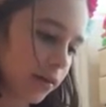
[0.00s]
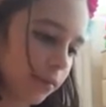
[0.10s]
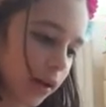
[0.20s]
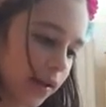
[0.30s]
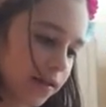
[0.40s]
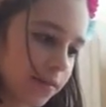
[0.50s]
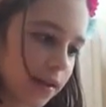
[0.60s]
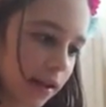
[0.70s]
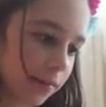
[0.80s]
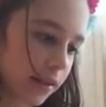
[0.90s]
Blossom
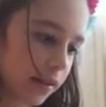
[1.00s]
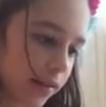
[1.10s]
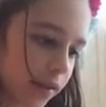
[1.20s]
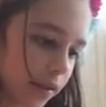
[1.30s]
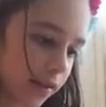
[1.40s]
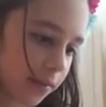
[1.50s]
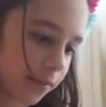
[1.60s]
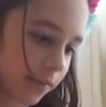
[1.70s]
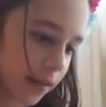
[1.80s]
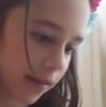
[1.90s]
Slime. I think that's
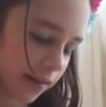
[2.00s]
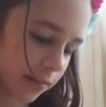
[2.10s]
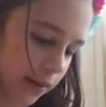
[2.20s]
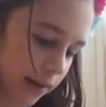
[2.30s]
what